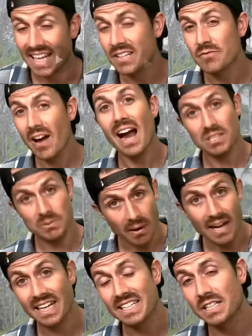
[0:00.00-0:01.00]
And in fact,
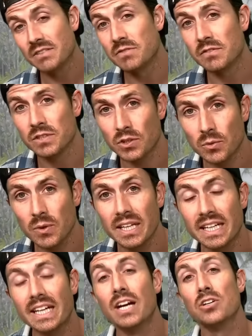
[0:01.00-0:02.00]
by
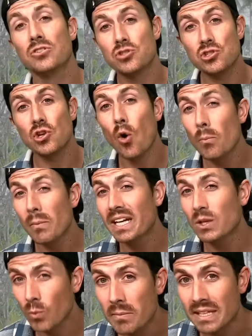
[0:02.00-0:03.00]
1953, so
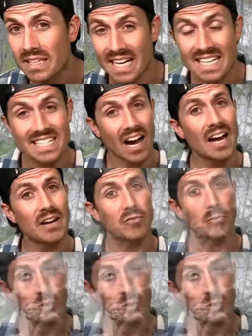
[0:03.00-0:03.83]
many women had died